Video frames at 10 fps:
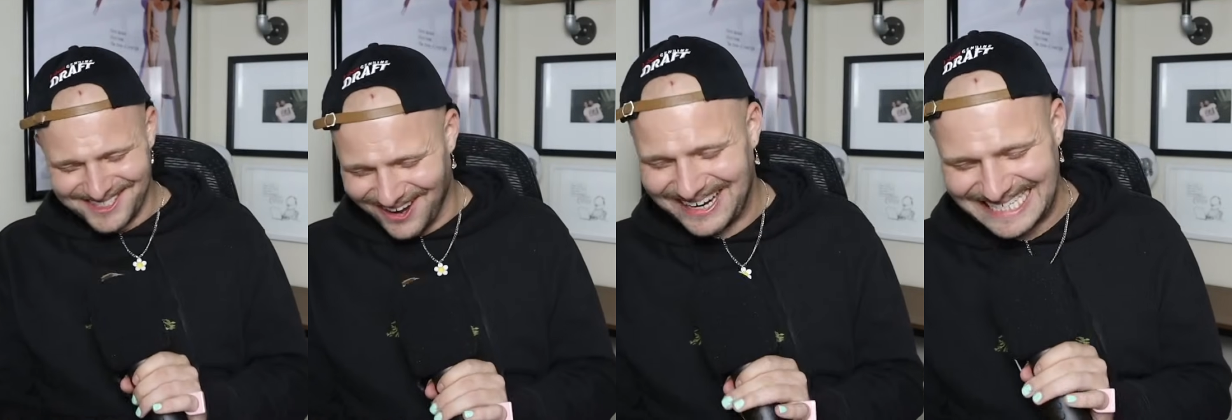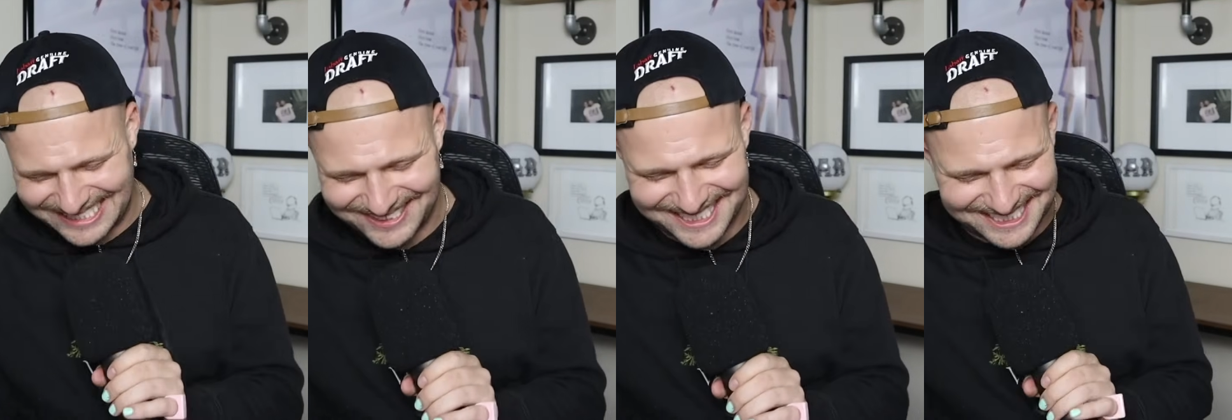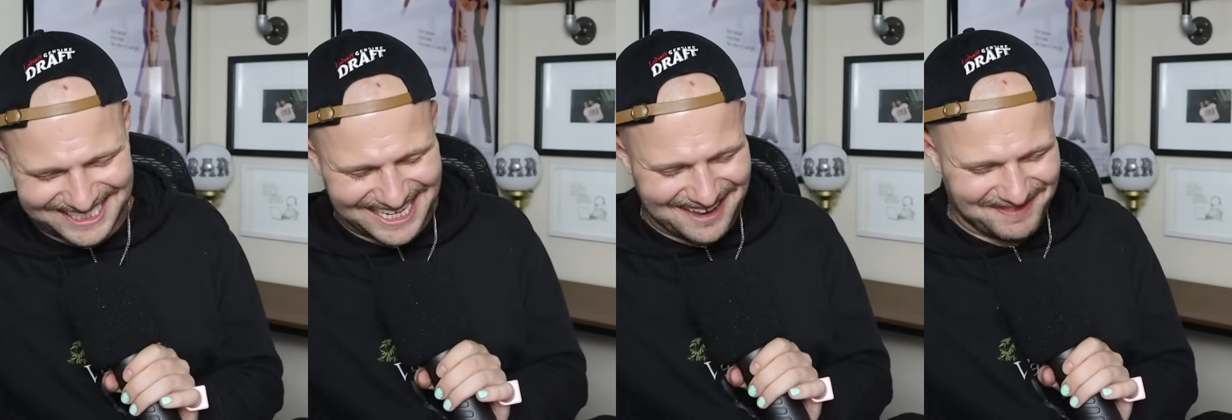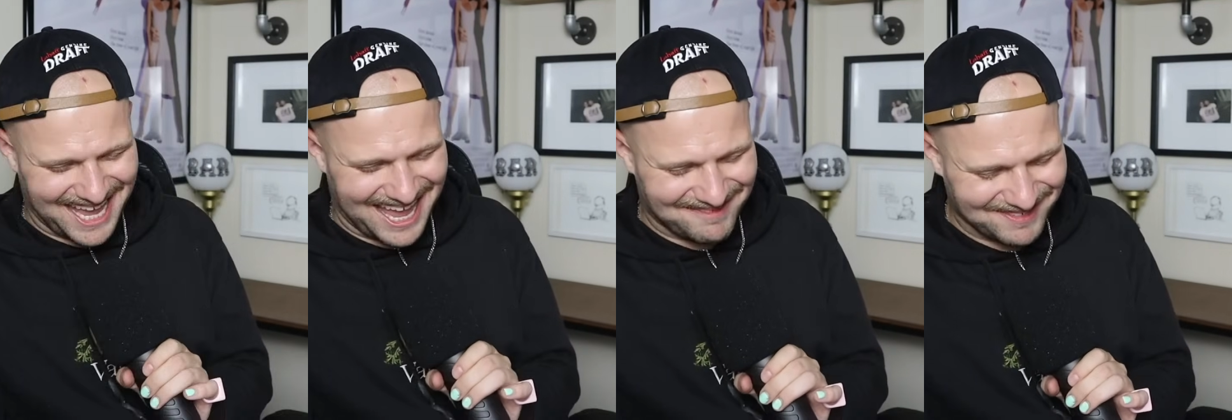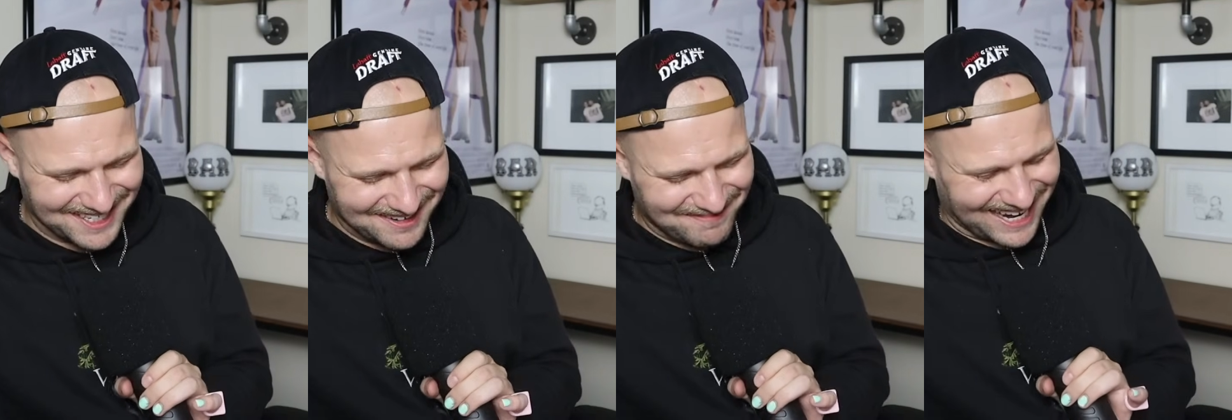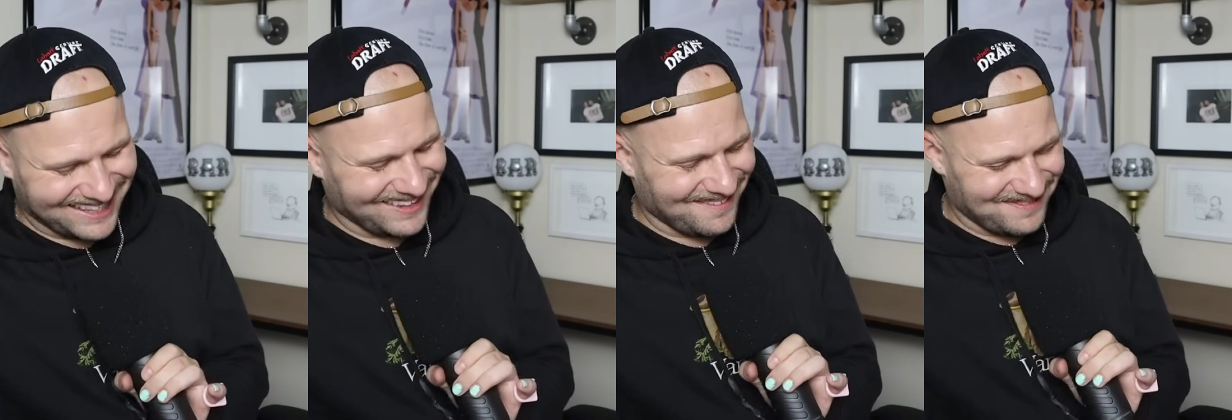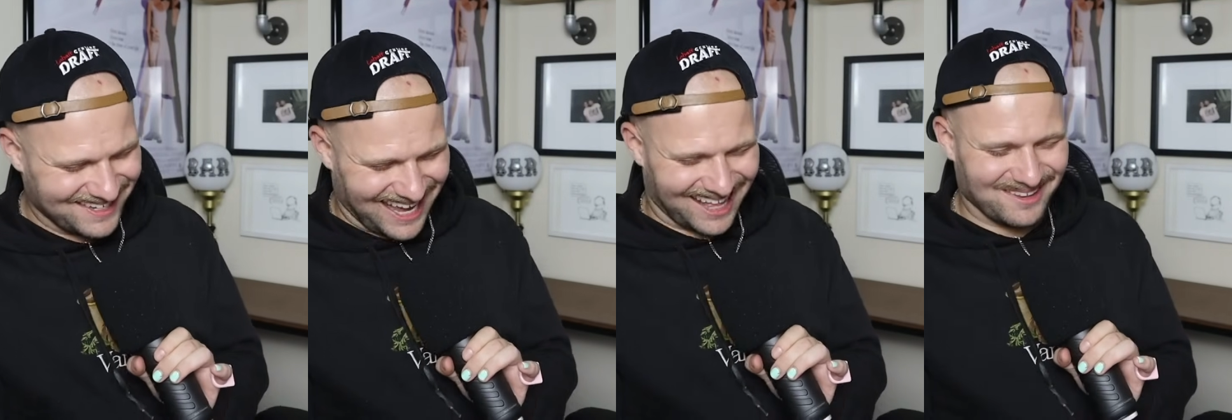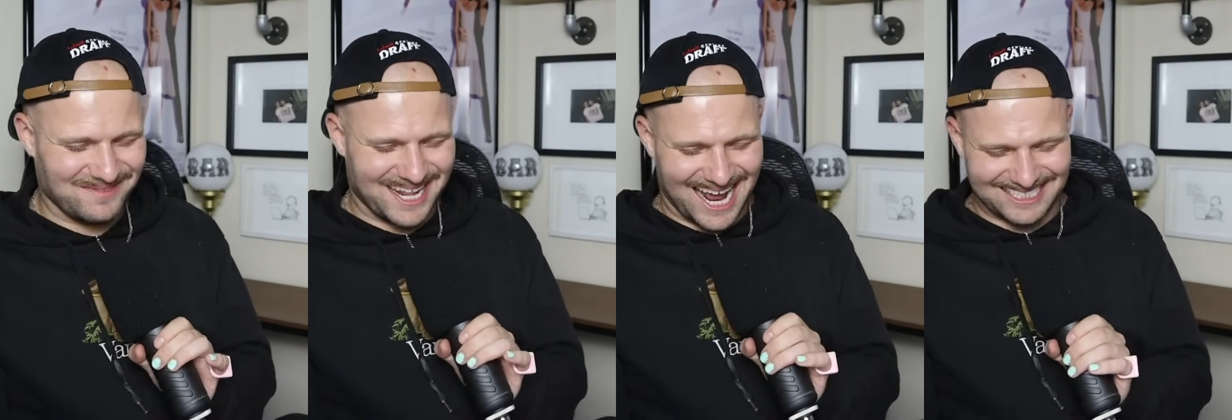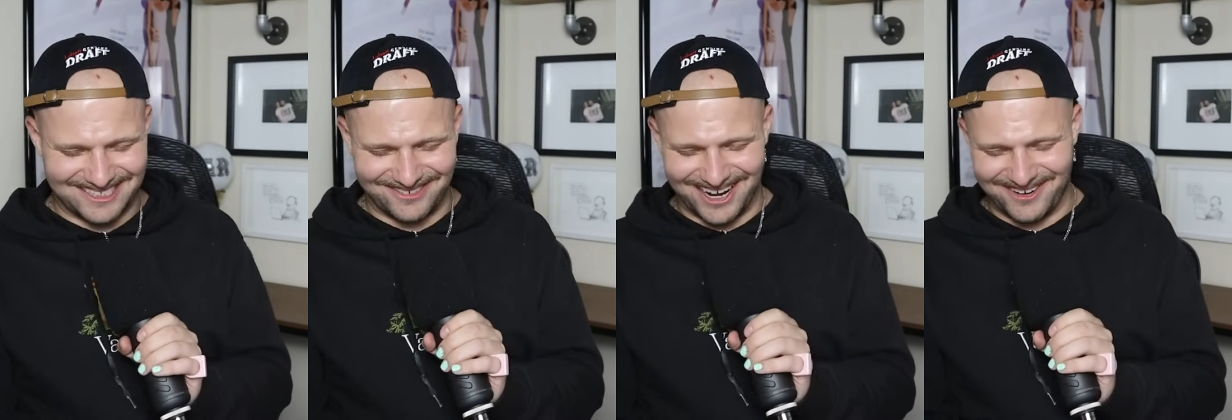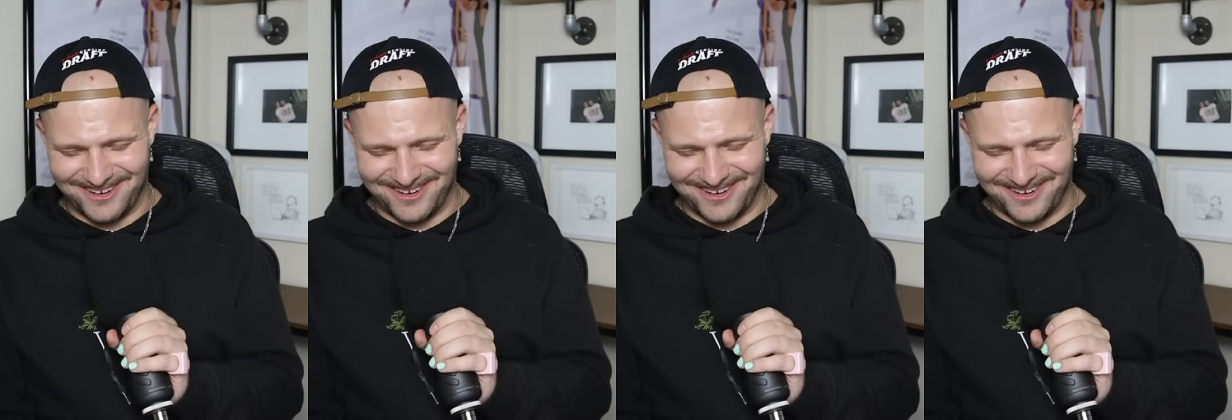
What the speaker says: Okay, so it's the same game, but I love that acting right